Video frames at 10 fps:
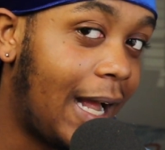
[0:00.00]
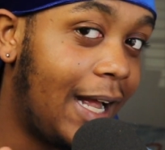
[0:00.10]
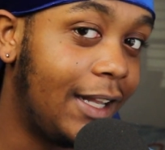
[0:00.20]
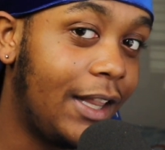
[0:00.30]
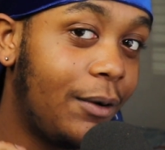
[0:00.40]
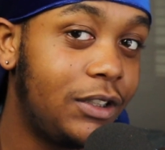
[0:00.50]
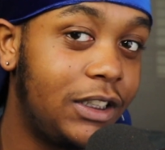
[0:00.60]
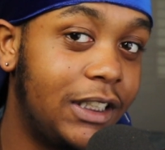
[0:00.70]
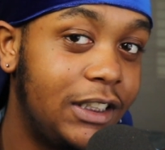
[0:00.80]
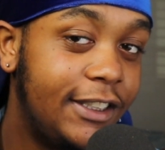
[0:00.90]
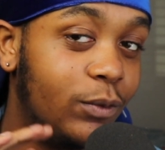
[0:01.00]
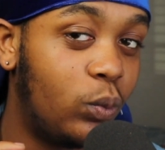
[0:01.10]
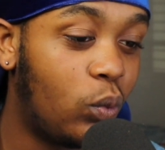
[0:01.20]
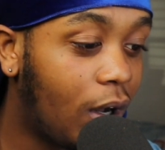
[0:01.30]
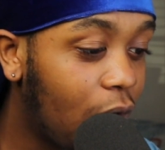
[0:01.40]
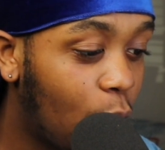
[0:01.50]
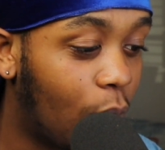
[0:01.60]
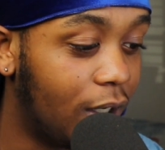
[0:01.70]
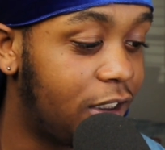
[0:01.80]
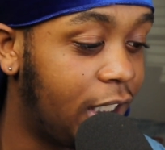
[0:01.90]
There was just one
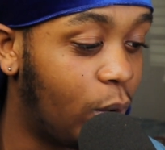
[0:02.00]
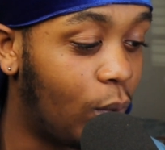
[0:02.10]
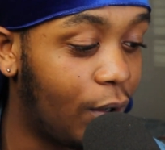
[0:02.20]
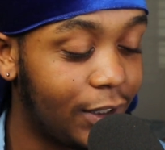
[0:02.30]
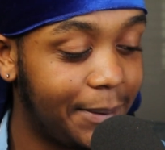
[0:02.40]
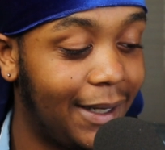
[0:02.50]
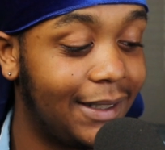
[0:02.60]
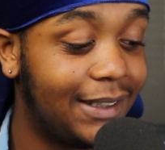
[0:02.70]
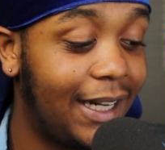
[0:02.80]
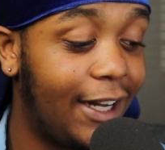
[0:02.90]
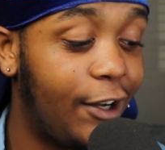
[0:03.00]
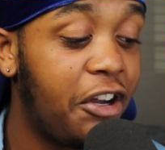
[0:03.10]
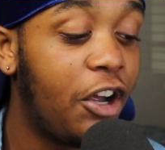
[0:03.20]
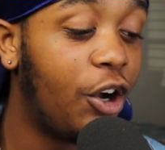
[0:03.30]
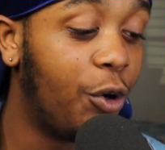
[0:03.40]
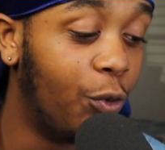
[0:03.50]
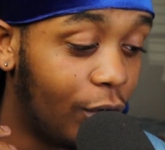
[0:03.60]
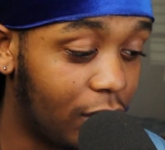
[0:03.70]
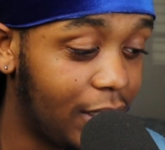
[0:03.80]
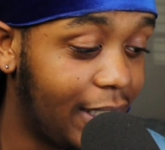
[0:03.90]
question and one response that
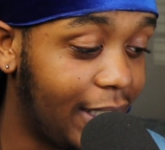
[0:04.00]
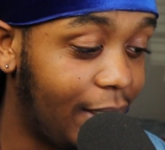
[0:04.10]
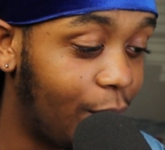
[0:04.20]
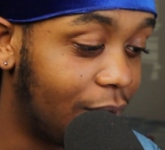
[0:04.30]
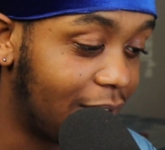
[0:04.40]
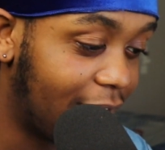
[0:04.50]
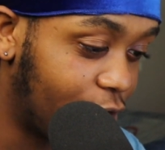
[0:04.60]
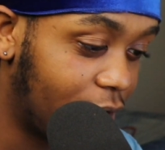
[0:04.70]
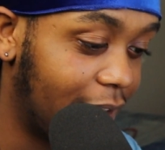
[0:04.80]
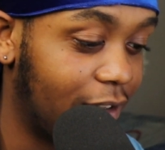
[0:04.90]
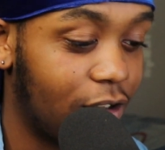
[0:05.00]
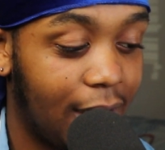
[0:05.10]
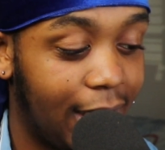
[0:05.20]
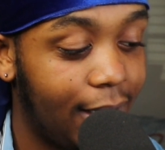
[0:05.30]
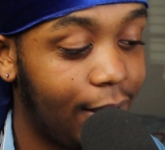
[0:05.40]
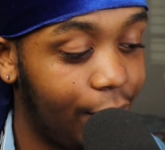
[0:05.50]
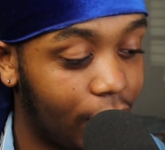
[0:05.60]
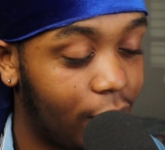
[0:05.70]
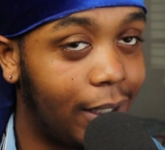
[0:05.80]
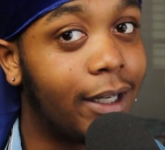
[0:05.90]
really was interesting, so I
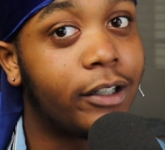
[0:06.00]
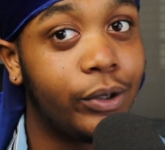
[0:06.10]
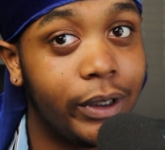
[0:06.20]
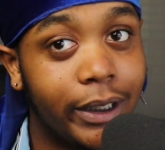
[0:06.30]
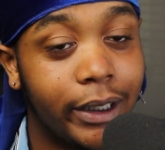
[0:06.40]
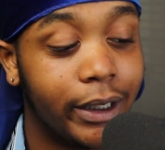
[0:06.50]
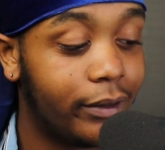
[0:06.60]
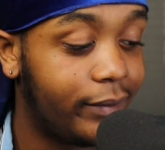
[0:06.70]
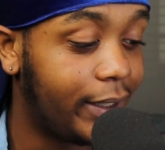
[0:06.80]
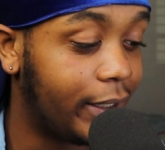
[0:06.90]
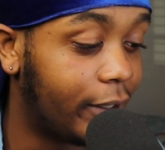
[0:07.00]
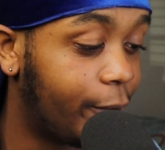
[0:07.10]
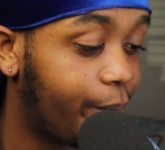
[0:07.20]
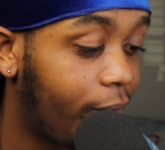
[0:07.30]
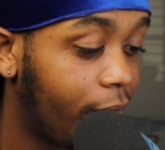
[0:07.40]
included it in the video.